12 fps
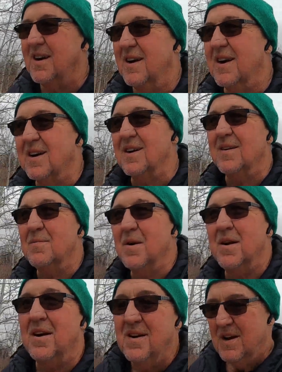Not going to
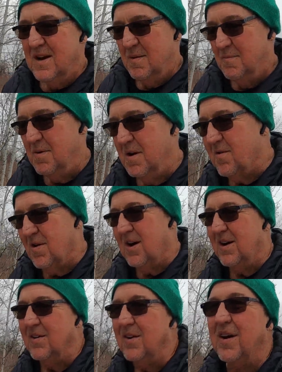be
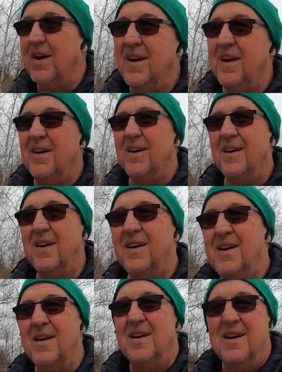around,
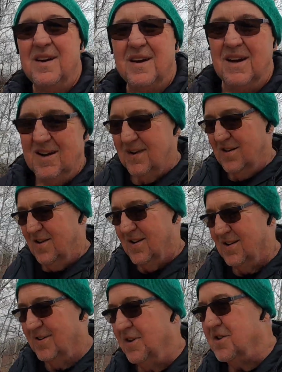getting
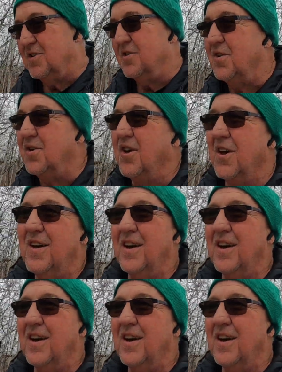long in the tooth.